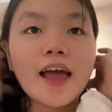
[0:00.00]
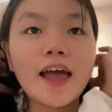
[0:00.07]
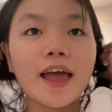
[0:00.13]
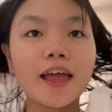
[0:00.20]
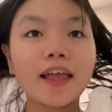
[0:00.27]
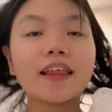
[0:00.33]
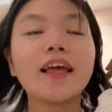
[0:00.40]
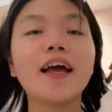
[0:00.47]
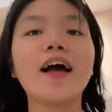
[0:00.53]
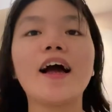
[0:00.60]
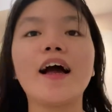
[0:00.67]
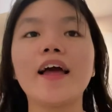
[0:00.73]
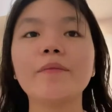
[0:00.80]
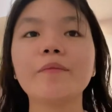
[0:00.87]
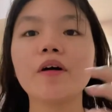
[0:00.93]
And
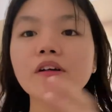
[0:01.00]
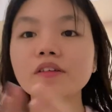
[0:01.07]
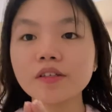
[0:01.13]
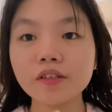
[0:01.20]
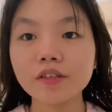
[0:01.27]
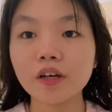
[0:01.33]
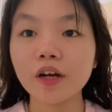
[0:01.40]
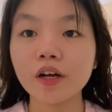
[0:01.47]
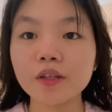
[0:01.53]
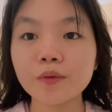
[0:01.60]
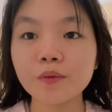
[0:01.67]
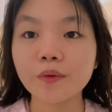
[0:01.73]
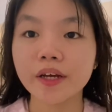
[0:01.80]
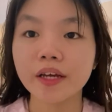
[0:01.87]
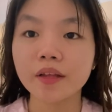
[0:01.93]
yeah, I'm also
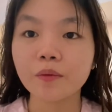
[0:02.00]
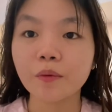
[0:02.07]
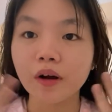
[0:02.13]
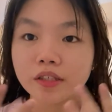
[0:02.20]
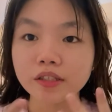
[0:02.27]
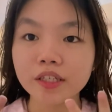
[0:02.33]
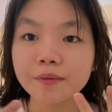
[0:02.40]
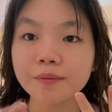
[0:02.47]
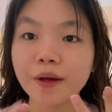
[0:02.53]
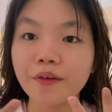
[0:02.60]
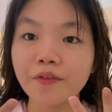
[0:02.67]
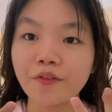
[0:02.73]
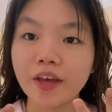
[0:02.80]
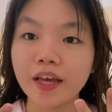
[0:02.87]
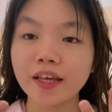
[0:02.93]
done with washing
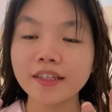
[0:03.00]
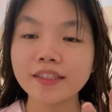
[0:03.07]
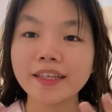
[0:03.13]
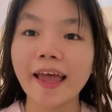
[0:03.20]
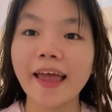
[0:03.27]
my face